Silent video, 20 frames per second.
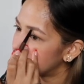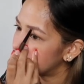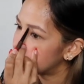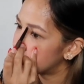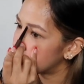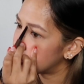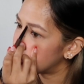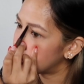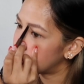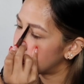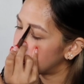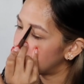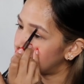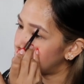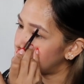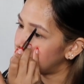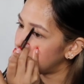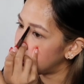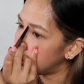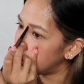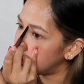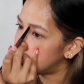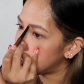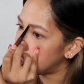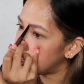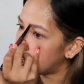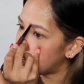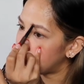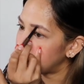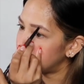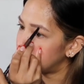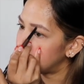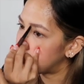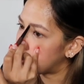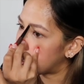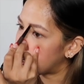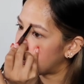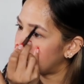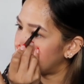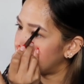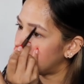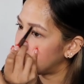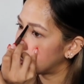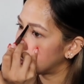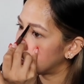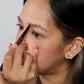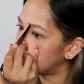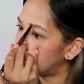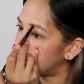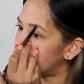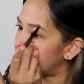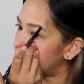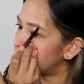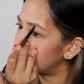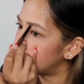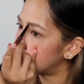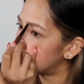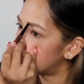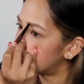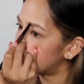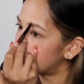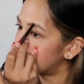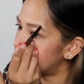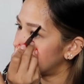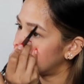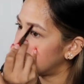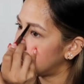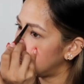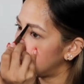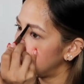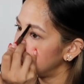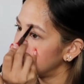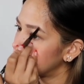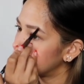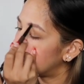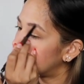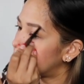So we DM'd my now sosingnim.